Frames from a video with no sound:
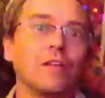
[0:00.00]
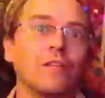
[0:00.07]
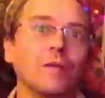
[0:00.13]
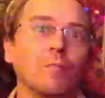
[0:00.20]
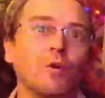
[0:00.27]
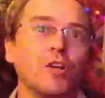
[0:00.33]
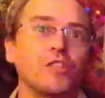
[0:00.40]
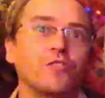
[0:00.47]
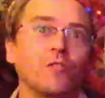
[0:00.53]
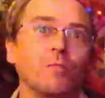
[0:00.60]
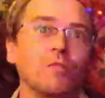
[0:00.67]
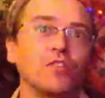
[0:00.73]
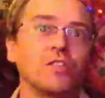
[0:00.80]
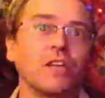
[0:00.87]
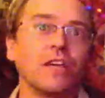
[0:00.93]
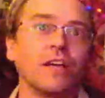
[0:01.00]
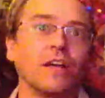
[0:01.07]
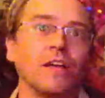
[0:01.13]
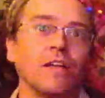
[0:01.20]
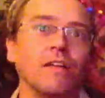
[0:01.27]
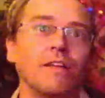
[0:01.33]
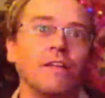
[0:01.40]
The Boys from
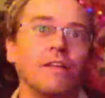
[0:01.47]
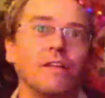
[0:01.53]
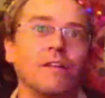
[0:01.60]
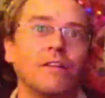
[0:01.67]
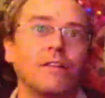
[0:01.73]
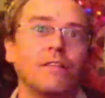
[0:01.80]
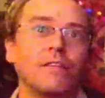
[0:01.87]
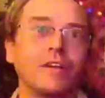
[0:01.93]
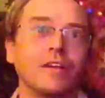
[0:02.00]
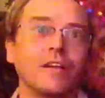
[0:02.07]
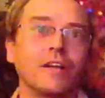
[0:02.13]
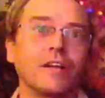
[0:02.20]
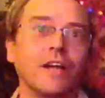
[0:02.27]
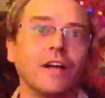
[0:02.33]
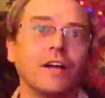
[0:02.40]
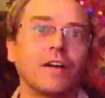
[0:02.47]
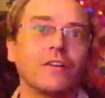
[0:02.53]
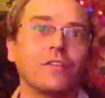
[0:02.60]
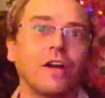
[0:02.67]
Brazil. There you go.